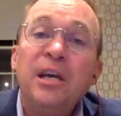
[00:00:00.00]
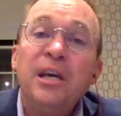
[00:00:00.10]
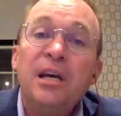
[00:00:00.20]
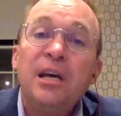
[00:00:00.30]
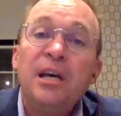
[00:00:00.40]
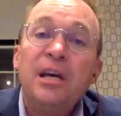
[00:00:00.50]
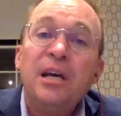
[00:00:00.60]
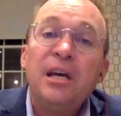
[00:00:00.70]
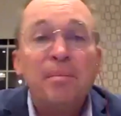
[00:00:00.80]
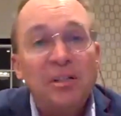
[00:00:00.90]
um, the
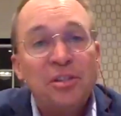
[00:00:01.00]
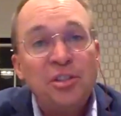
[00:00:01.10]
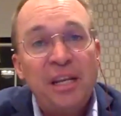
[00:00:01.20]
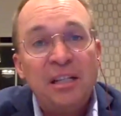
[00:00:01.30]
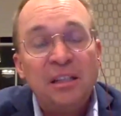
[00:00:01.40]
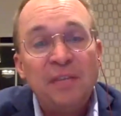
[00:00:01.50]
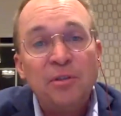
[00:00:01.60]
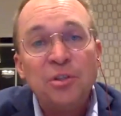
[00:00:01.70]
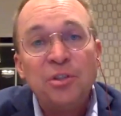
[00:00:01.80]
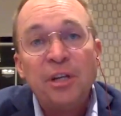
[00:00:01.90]
message that he
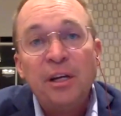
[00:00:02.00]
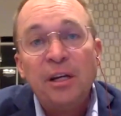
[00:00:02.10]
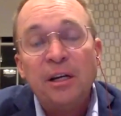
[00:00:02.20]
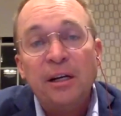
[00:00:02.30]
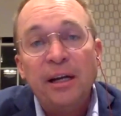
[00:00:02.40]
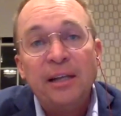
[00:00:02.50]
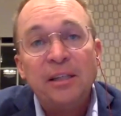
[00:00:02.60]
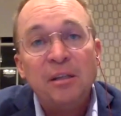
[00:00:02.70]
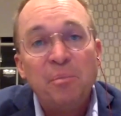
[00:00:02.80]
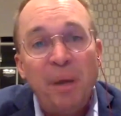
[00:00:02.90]
delivers uh, at the
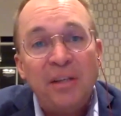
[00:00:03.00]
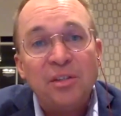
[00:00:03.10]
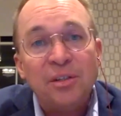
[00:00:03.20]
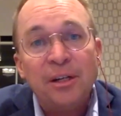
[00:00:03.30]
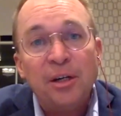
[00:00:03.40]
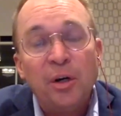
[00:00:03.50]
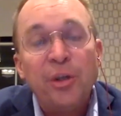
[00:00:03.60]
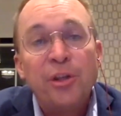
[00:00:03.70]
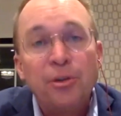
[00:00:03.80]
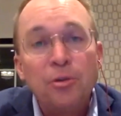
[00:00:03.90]
debate uh,
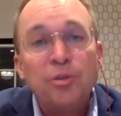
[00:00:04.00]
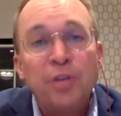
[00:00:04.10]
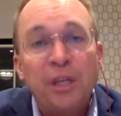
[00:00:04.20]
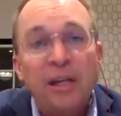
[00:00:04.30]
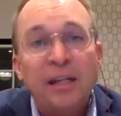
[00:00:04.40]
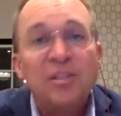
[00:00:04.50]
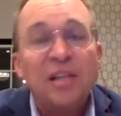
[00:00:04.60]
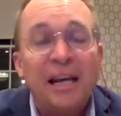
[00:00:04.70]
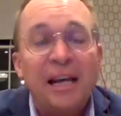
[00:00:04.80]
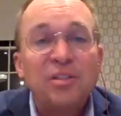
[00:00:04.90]
on Thursday night, his
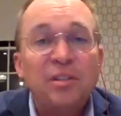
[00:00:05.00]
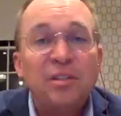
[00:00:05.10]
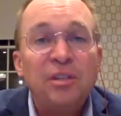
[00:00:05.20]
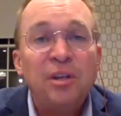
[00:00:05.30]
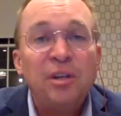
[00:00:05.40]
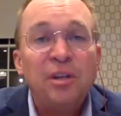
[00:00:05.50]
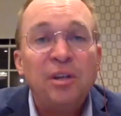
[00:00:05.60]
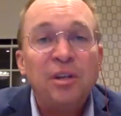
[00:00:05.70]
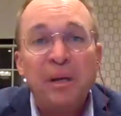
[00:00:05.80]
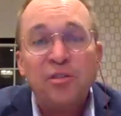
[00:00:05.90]
last you know the last
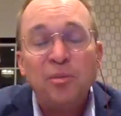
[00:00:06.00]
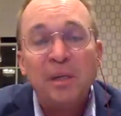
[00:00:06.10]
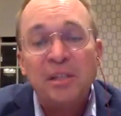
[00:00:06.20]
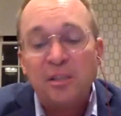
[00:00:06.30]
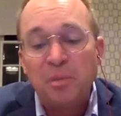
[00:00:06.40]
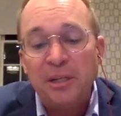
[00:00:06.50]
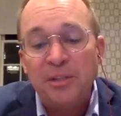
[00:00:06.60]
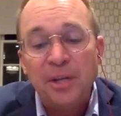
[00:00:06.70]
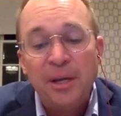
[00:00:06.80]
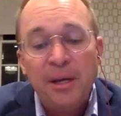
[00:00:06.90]
debate, assuming it takes
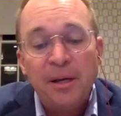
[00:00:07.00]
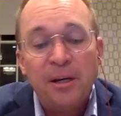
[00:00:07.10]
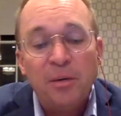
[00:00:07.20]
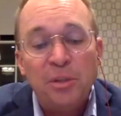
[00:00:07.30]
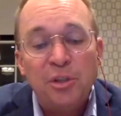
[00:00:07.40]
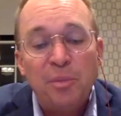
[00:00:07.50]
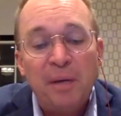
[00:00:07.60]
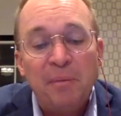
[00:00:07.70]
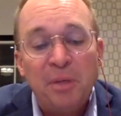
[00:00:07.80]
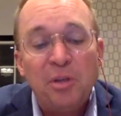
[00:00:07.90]
place. Uh, which and
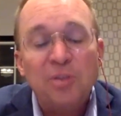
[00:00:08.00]
it'll be a